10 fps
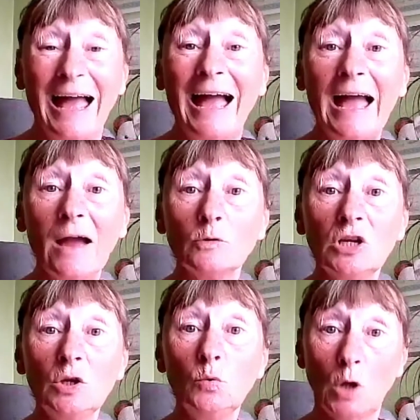how
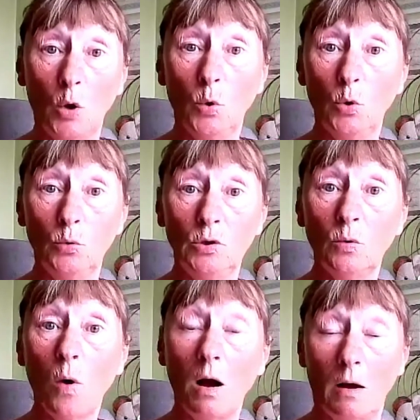do you know who
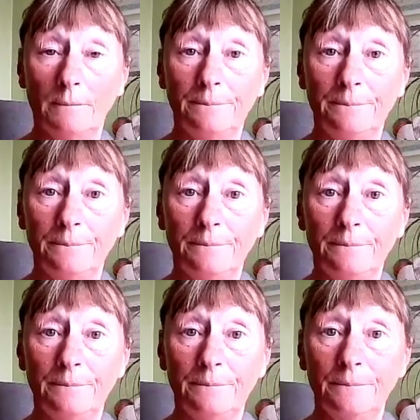you are?
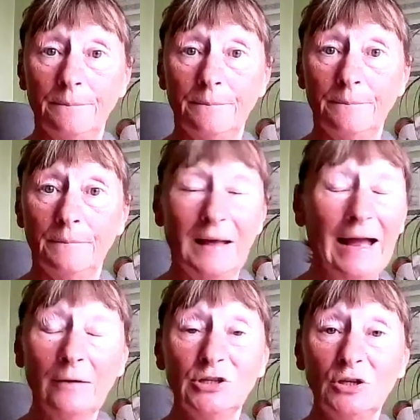
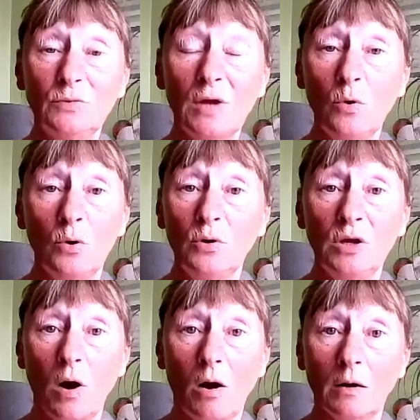How do you know who
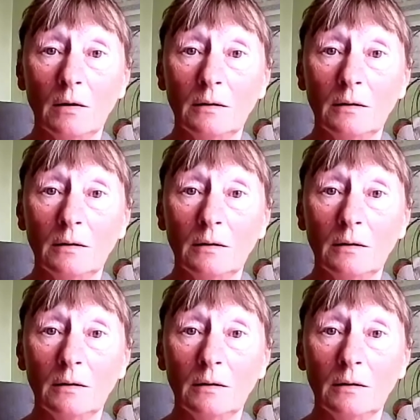you are?